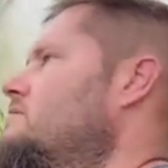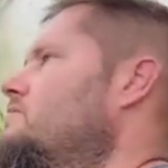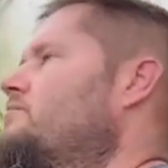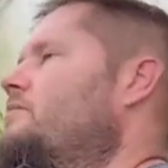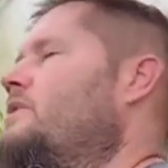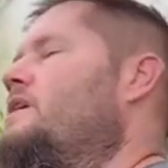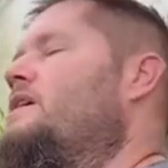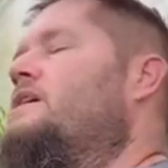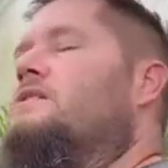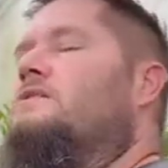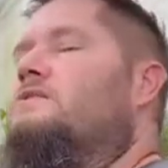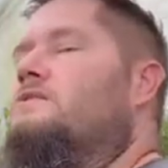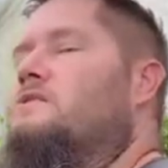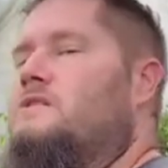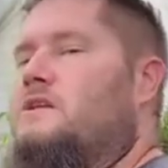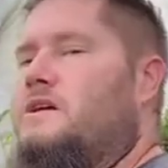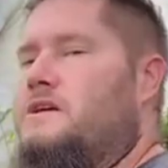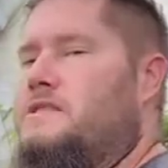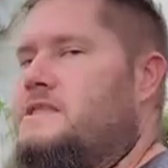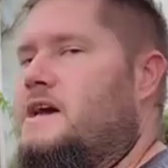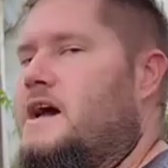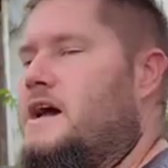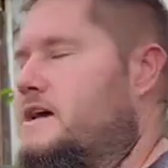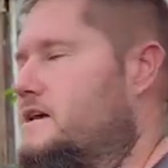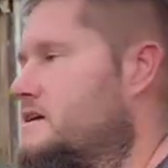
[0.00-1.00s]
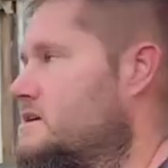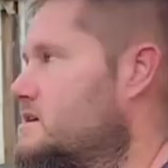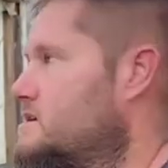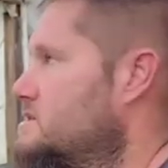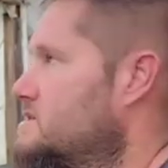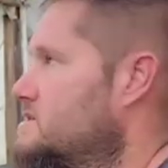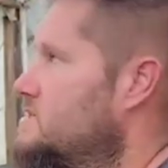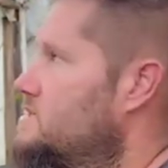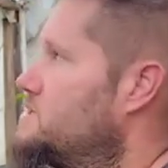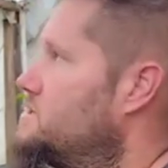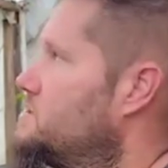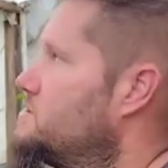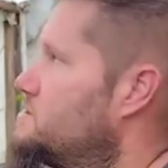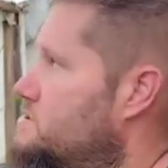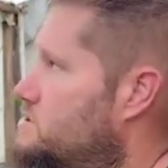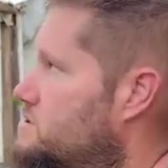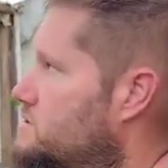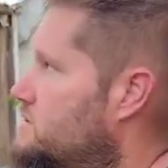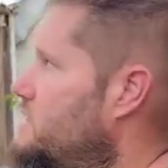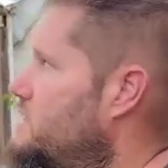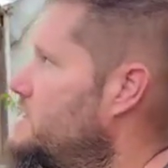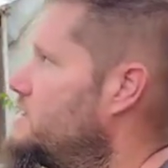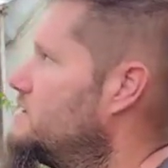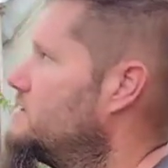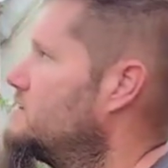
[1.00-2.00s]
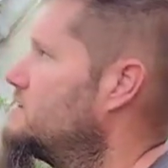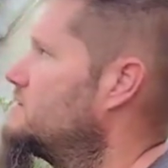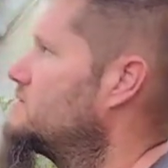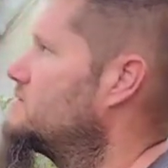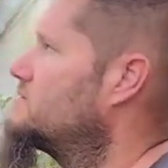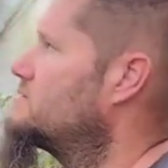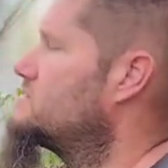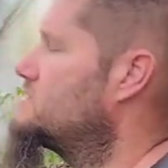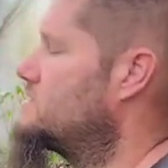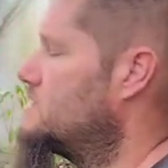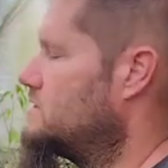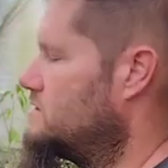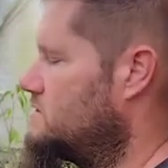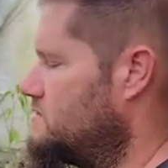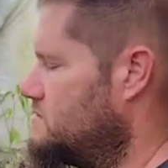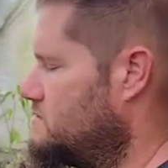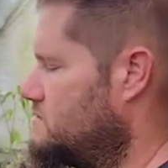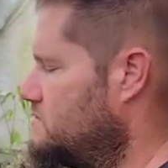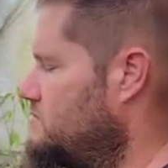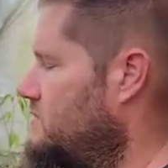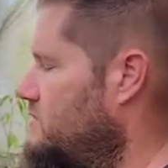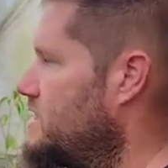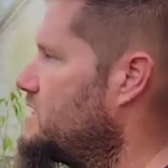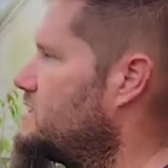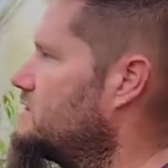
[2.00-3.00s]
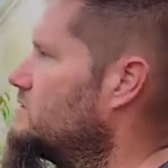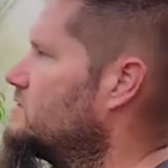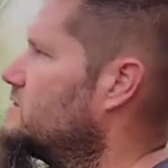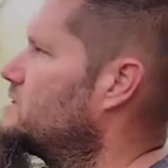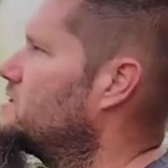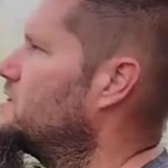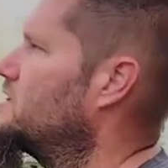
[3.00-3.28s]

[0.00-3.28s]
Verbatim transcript: make it look like that, because it's your tree. So make it look